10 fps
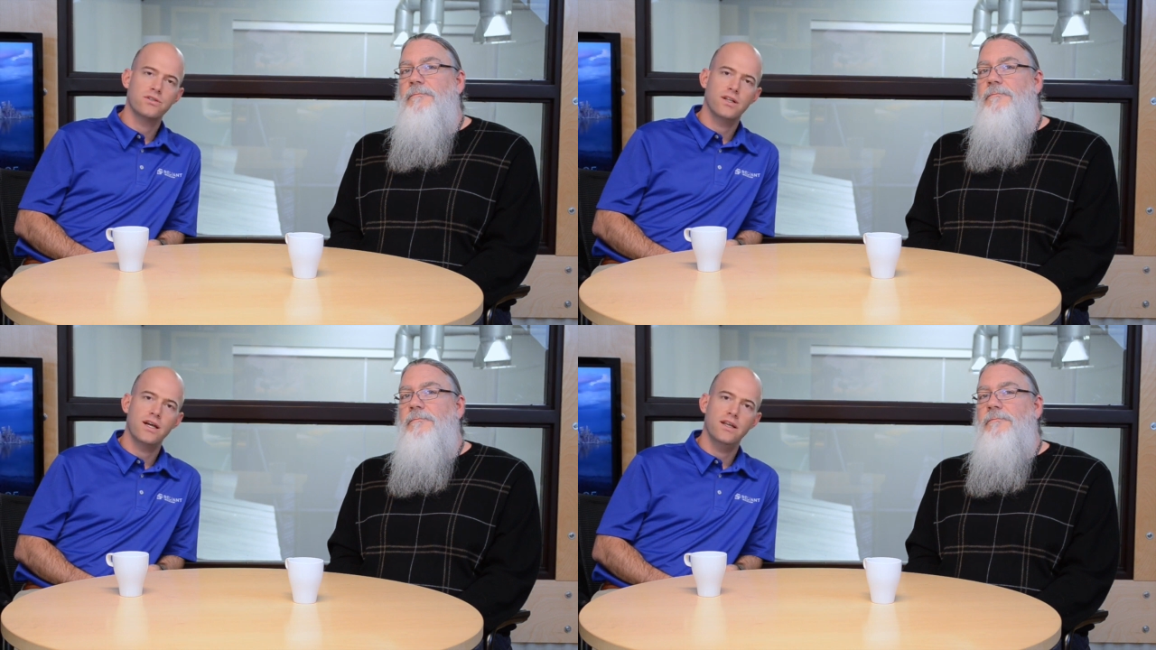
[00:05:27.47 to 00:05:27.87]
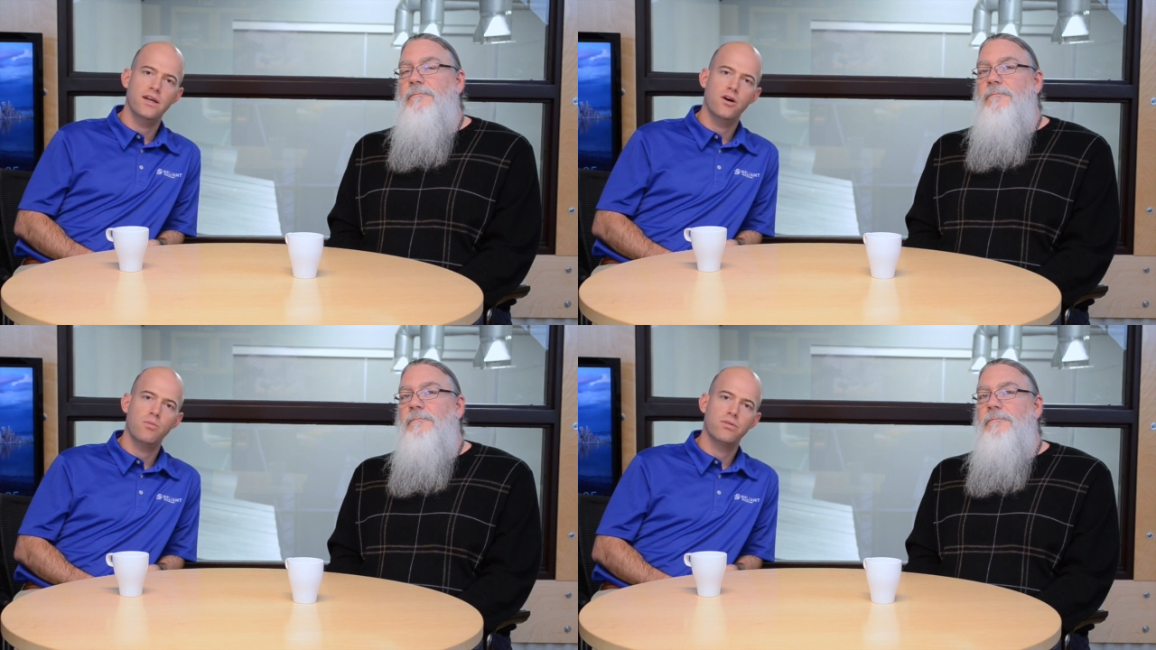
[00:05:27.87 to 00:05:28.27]
Speaker 1: Glad to
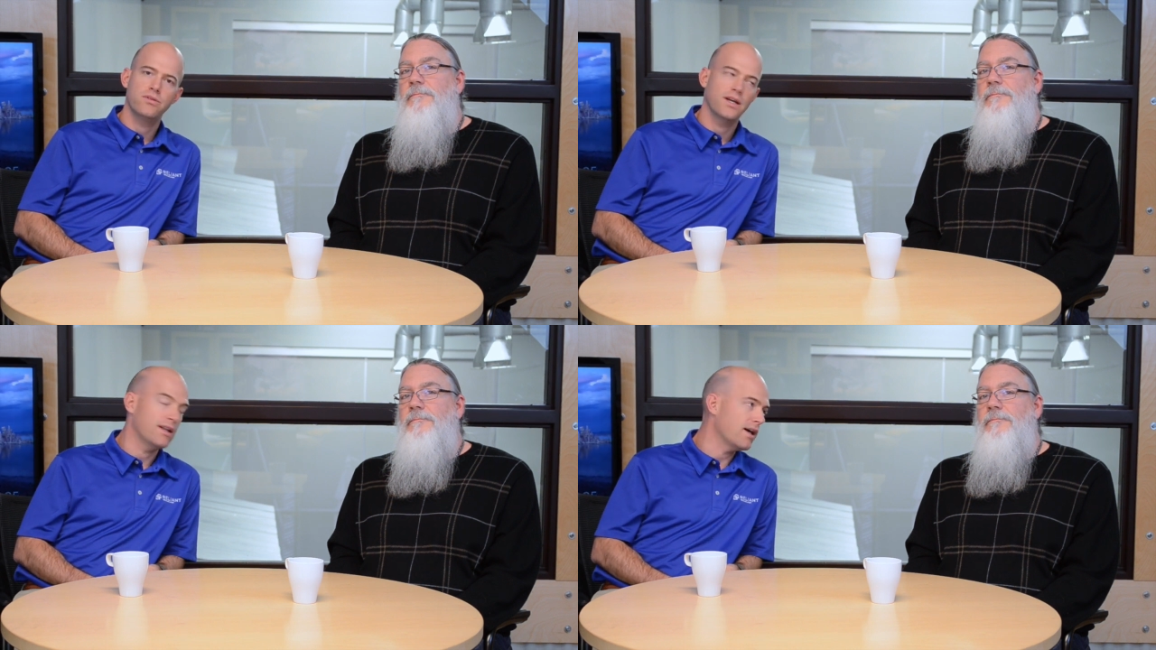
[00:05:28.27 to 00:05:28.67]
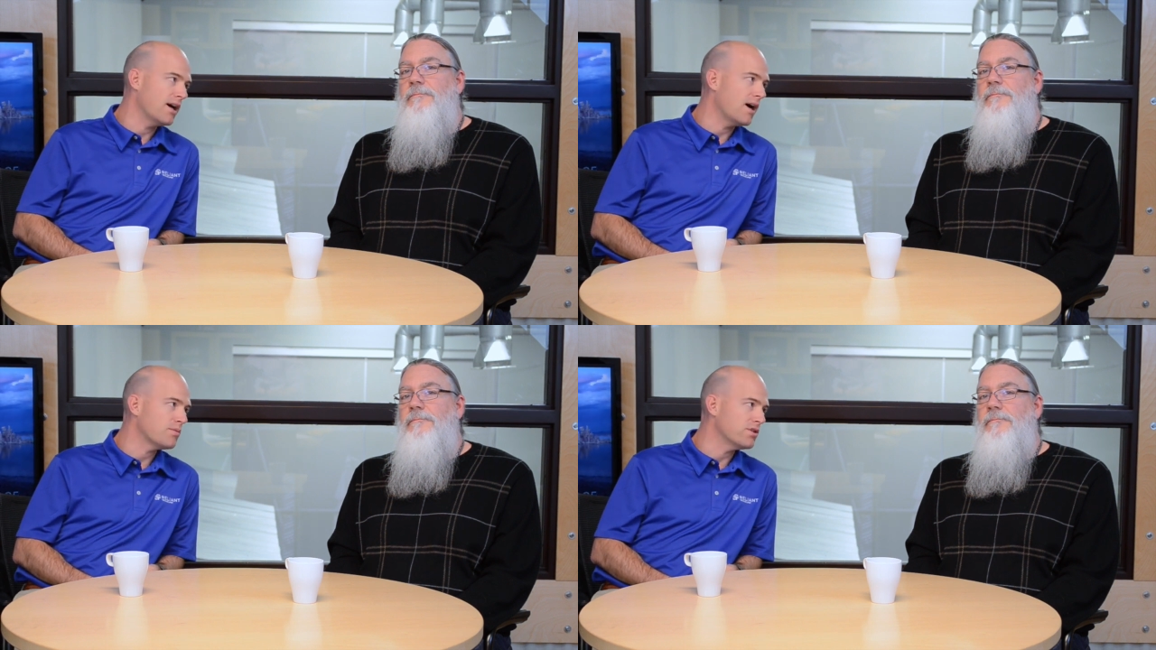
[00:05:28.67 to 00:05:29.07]
help. You got a lot of
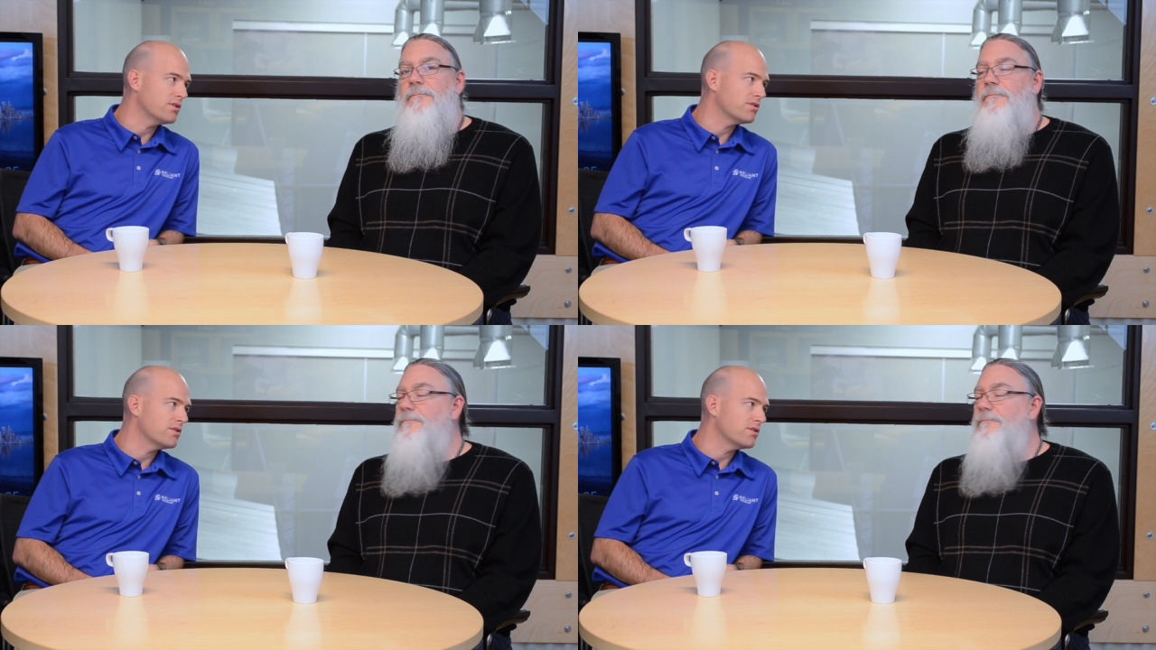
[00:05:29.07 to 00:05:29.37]
options,